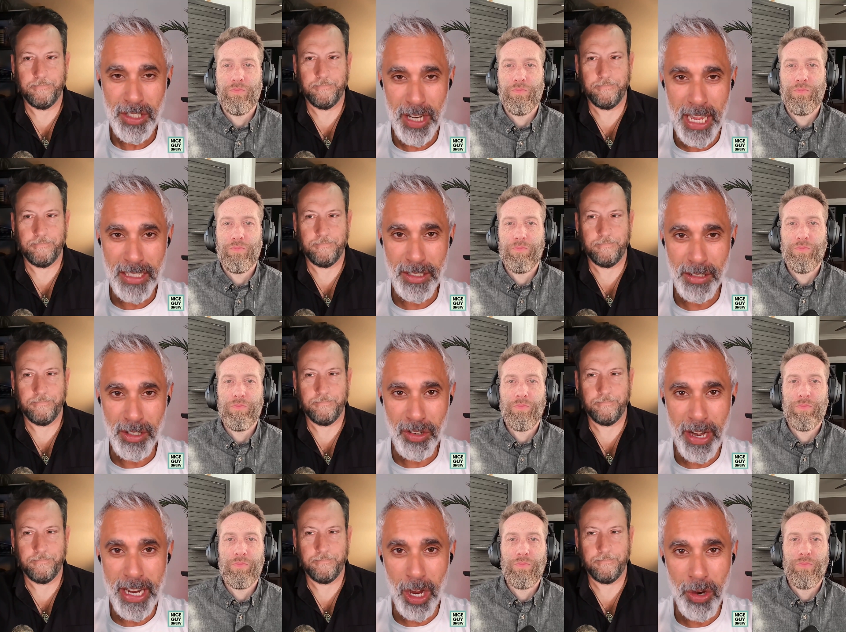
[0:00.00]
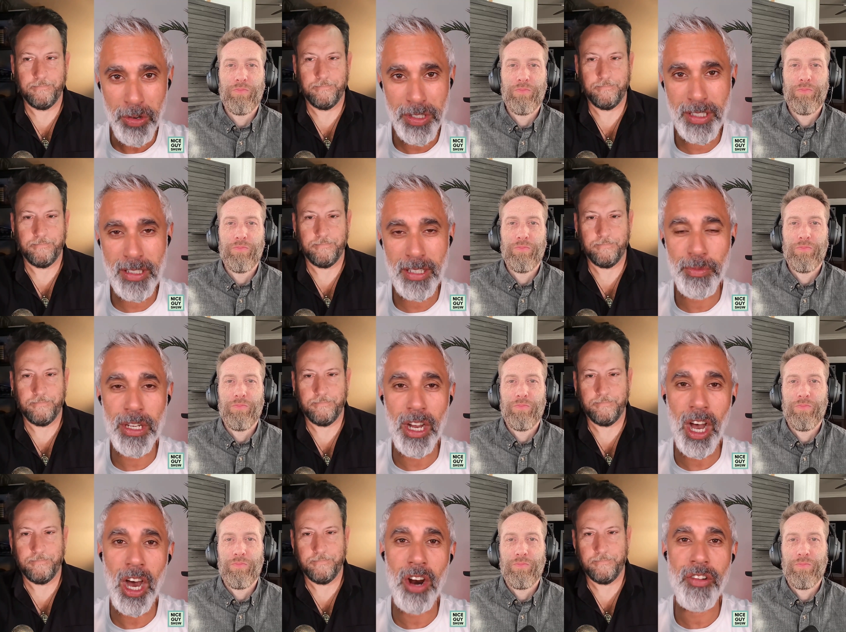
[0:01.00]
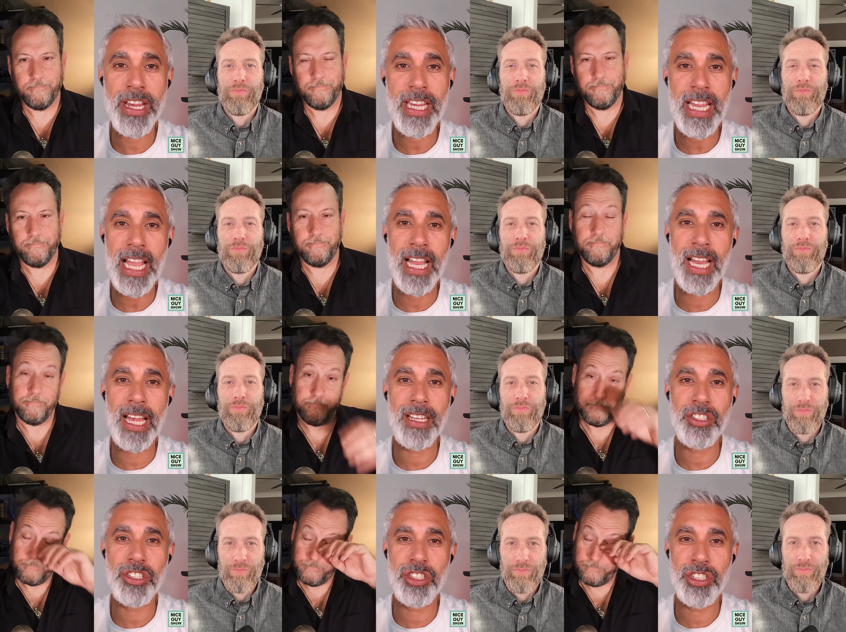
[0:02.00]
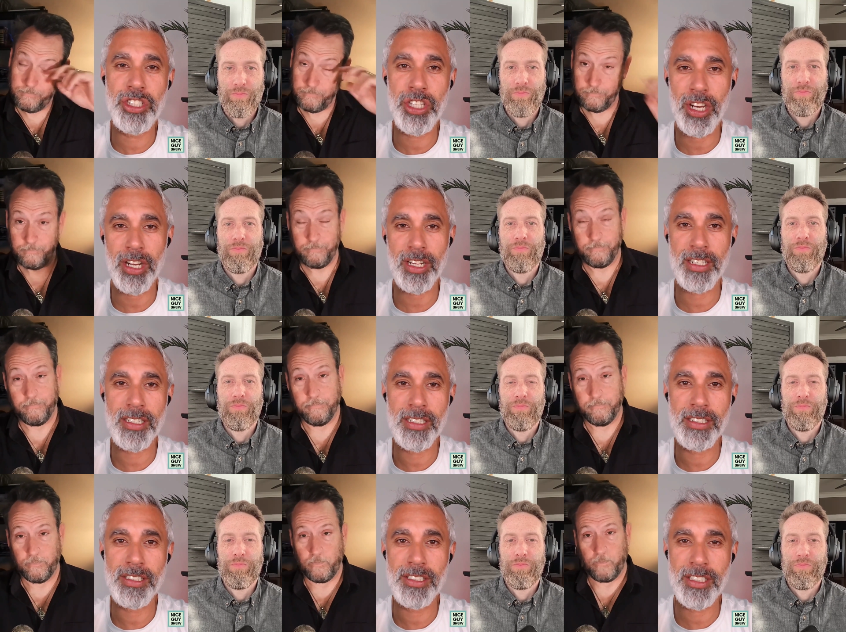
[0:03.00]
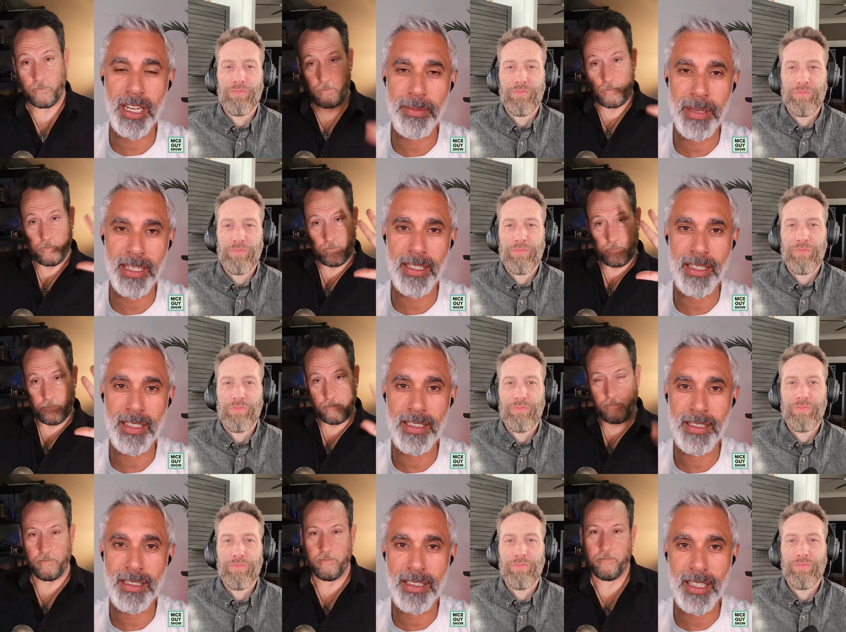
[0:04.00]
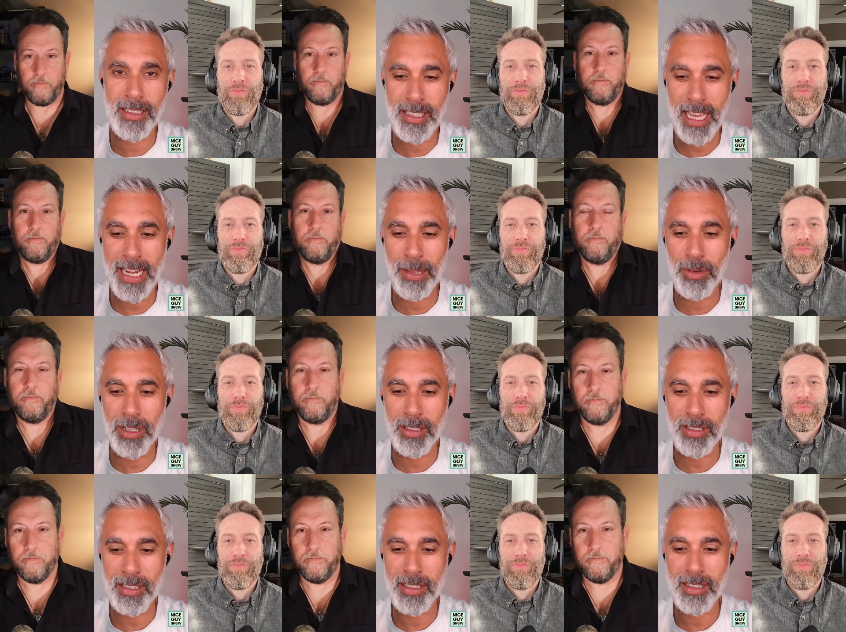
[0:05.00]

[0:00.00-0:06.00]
Speaker 1: today's great host. We got Ari and Chuck. Gentlemen, the dating world.